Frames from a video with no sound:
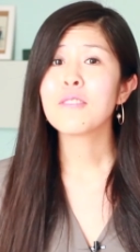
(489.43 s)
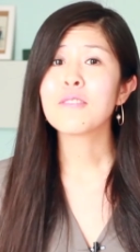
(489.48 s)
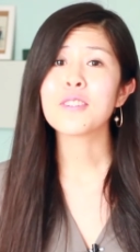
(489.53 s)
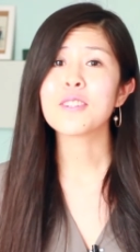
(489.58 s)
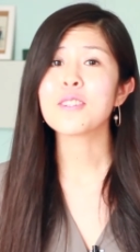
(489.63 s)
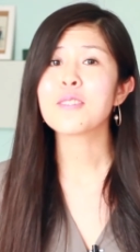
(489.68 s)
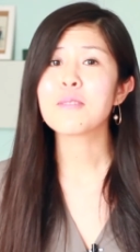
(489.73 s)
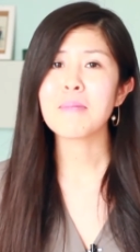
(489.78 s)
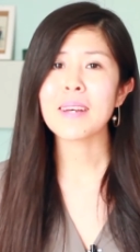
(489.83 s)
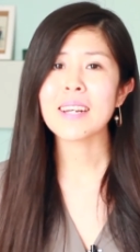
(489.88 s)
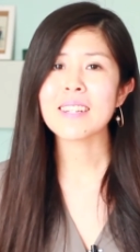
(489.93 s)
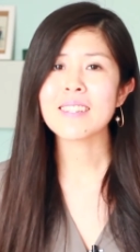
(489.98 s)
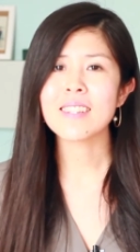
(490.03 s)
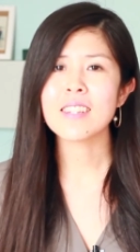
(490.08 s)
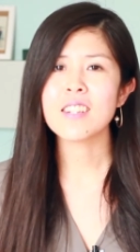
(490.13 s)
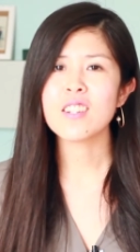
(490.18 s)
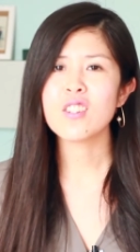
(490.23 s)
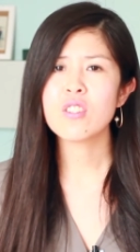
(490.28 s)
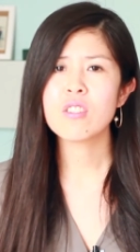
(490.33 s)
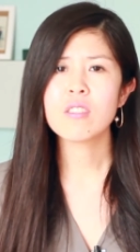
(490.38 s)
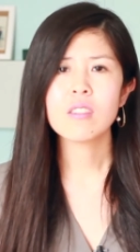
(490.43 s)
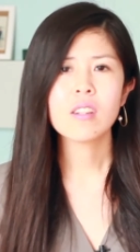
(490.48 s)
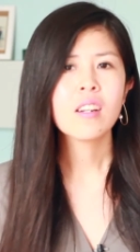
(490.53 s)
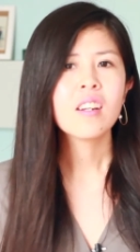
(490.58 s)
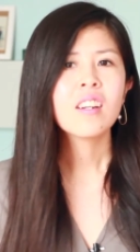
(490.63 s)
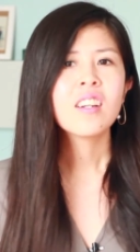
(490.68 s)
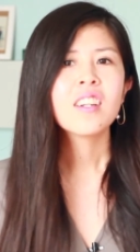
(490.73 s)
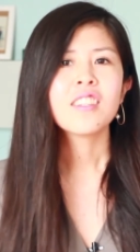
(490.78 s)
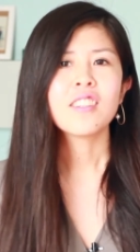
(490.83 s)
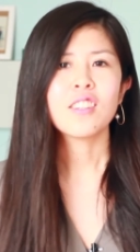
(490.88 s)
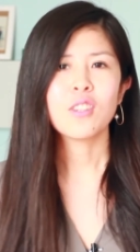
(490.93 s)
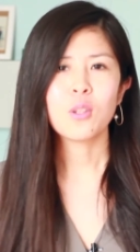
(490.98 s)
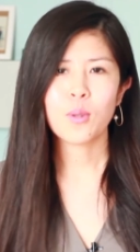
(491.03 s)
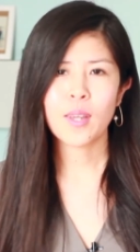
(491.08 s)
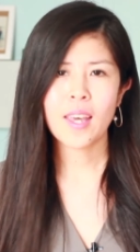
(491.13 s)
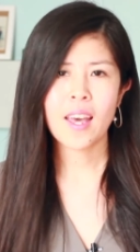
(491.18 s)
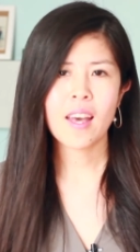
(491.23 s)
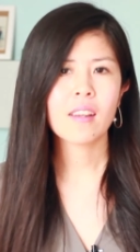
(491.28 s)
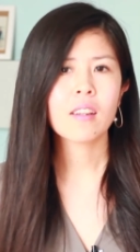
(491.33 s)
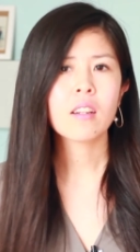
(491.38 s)
First message, you
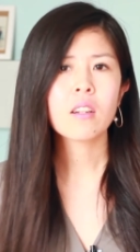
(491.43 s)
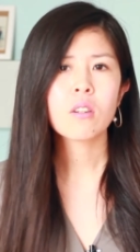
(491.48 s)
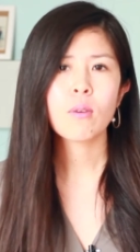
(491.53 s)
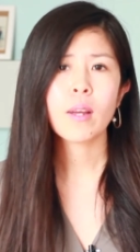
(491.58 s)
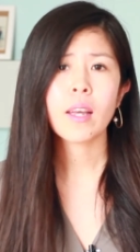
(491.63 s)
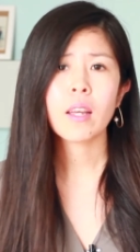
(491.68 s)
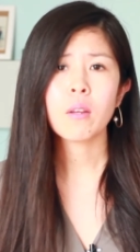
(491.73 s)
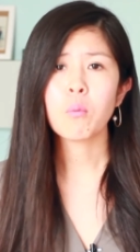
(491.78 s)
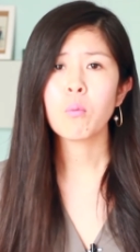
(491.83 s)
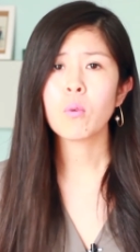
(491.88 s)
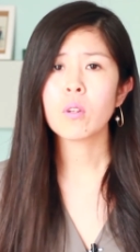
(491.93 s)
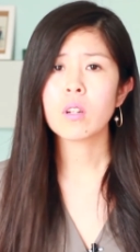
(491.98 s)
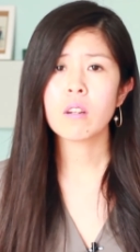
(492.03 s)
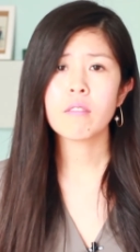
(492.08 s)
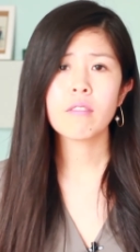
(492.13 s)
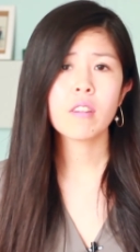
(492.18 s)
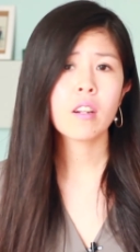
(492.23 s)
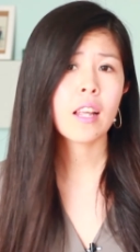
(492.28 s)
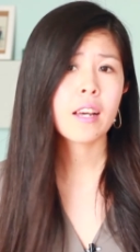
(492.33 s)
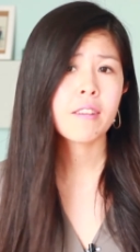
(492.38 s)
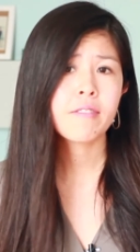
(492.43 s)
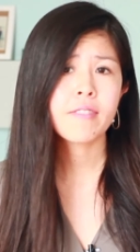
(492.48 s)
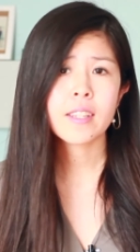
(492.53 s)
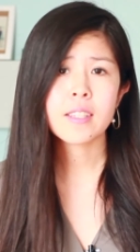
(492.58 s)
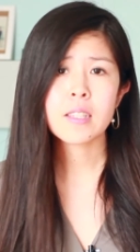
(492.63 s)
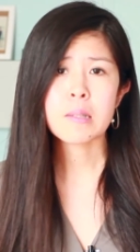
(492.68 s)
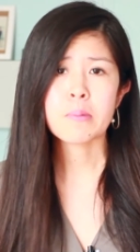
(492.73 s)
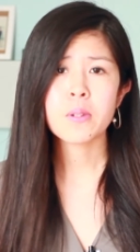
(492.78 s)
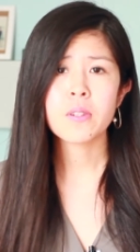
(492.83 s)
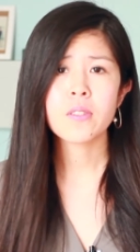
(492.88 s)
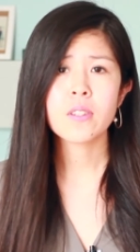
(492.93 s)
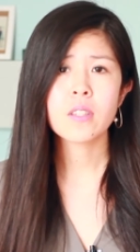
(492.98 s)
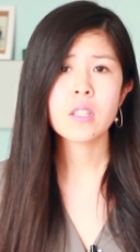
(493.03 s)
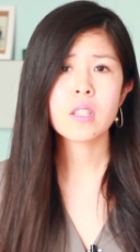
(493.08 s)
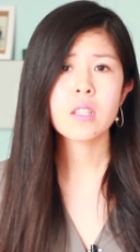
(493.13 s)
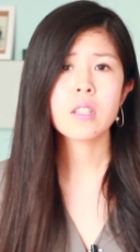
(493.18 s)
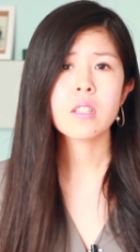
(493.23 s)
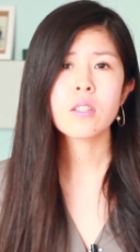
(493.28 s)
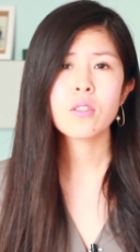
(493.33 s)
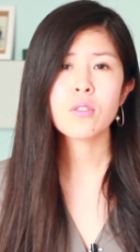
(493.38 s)
can create whatever life
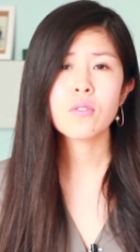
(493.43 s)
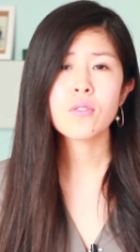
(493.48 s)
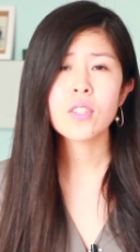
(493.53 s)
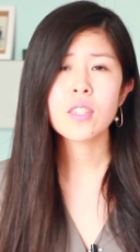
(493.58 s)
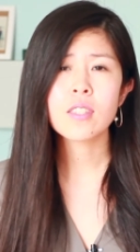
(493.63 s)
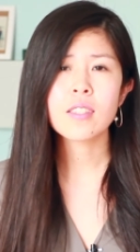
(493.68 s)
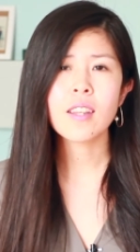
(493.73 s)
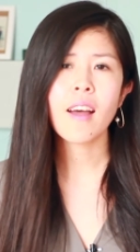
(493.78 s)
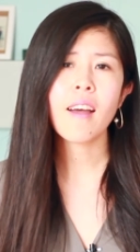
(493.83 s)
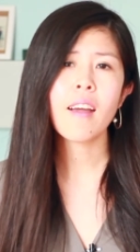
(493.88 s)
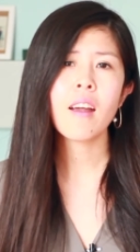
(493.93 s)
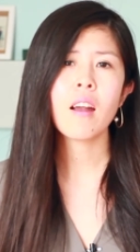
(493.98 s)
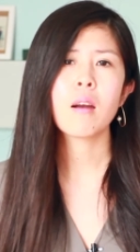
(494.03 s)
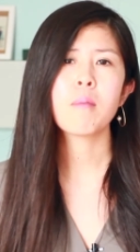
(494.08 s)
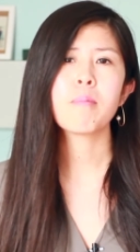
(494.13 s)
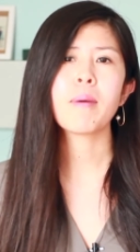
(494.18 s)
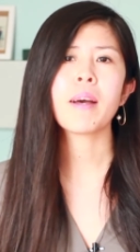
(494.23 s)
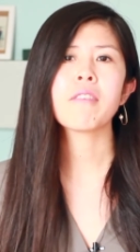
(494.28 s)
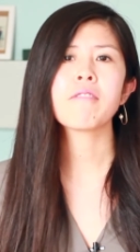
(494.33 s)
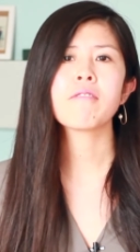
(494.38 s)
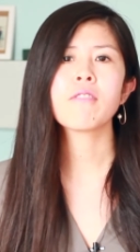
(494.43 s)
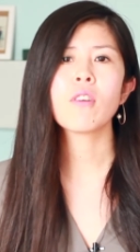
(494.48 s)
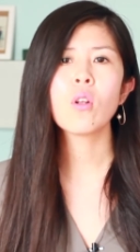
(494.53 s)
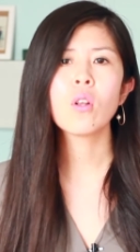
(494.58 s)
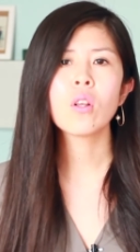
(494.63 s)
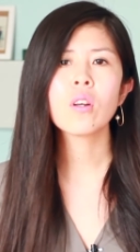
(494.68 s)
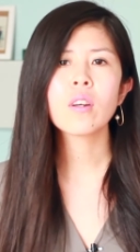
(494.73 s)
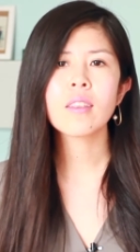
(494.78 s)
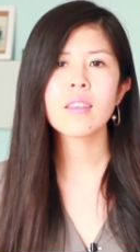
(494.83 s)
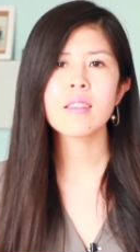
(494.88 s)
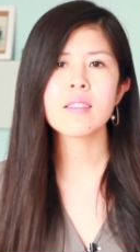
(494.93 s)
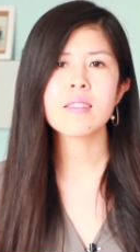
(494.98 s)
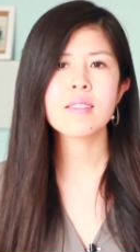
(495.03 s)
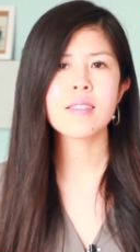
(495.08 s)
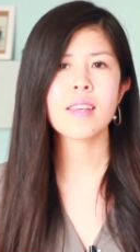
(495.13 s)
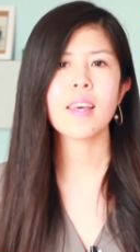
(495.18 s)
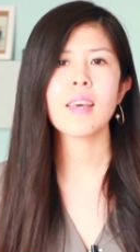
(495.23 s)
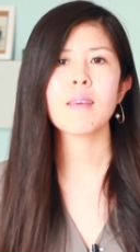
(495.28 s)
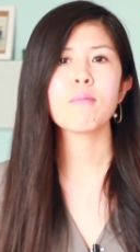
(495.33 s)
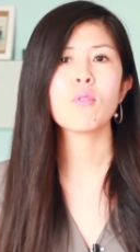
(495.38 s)
experiences you desire by following the
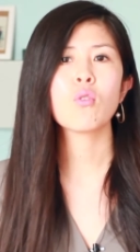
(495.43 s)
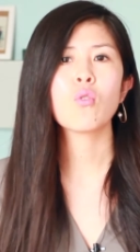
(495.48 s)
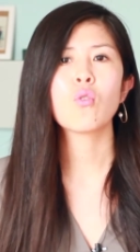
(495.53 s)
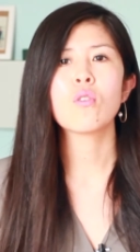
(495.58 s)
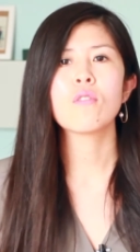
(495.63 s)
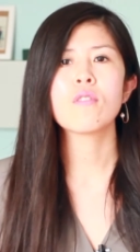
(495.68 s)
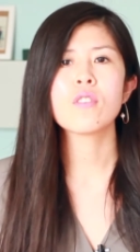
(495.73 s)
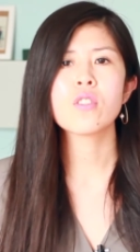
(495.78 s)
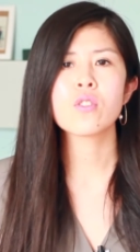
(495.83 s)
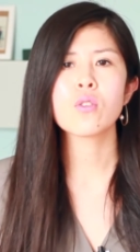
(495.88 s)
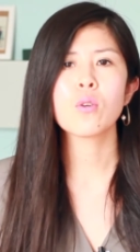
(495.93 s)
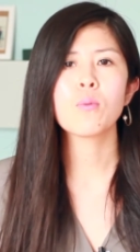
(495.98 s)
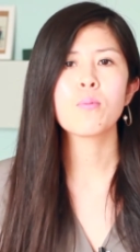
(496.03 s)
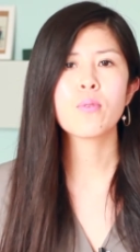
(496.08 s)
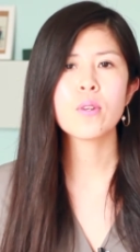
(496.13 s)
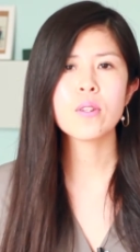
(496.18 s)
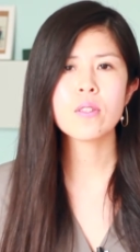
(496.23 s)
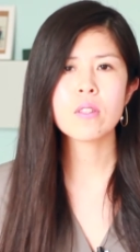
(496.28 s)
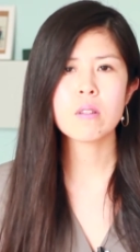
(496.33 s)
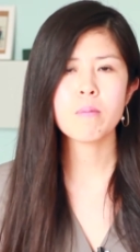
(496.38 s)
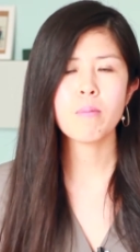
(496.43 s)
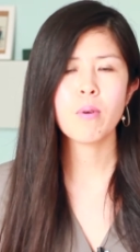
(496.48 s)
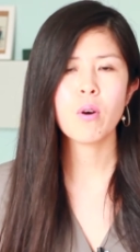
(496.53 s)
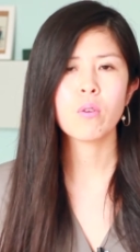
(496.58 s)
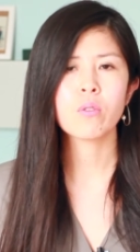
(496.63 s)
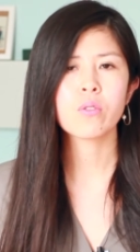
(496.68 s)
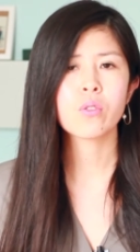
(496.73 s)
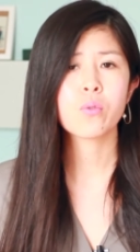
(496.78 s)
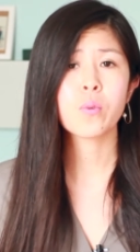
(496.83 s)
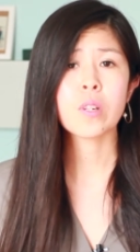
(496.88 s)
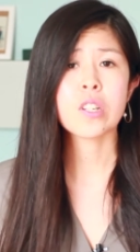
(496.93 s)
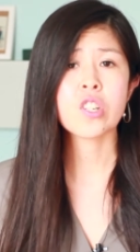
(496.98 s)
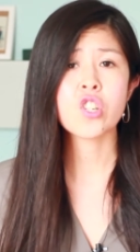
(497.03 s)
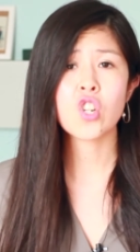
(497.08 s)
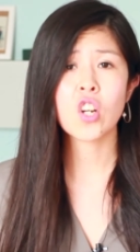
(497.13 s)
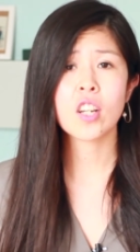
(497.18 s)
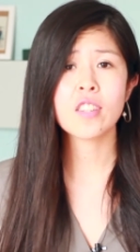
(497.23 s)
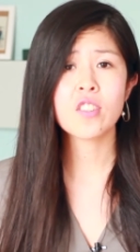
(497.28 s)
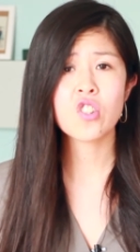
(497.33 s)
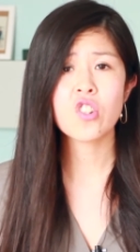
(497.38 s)
same universal principles we
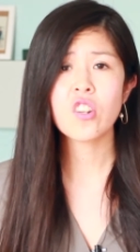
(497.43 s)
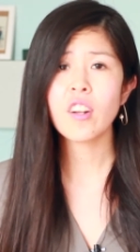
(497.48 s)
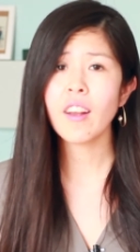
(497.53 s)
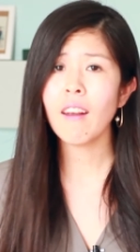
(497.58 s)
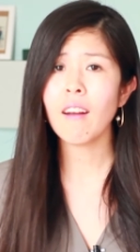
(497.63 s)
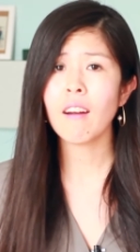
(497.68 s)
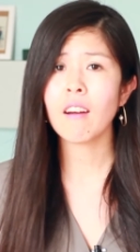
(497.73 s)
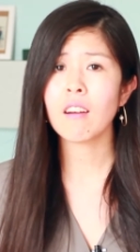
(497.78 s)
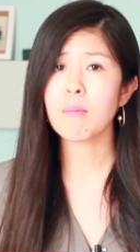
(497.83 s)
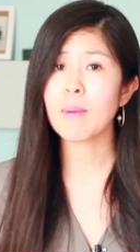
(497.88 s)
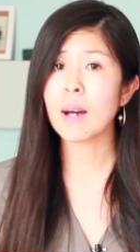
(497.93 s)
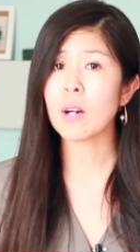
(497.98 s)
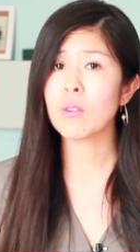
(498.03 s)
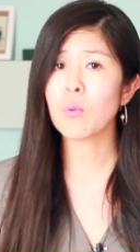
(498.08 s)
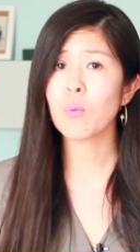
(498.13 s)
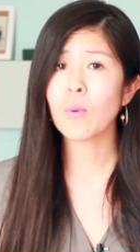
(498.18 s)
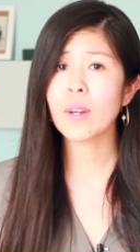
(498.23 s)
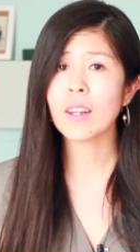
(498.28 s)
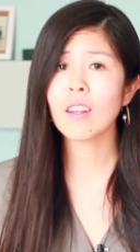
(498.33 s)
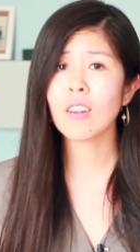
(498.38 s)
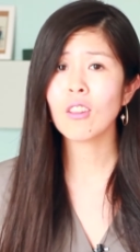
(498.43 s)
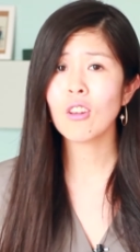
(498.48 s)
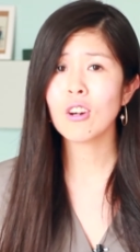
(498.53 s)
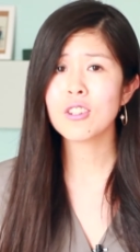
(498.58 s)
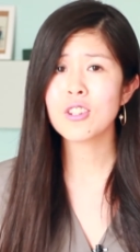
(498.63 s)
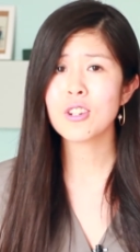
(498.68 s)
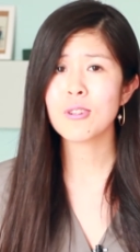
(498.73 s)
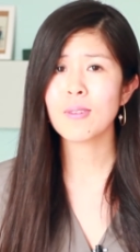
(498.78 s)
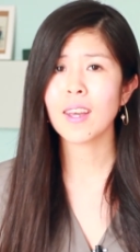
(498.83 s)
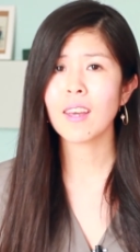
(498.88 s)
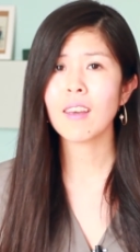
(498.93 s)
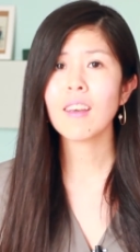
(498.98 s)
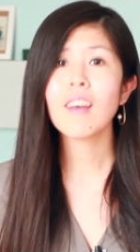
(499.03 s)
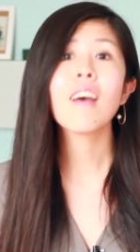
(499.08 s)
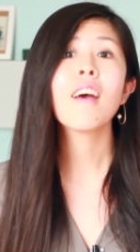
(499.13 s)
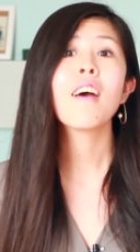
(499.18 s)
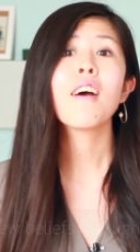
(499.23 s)
just shared about winning lottery.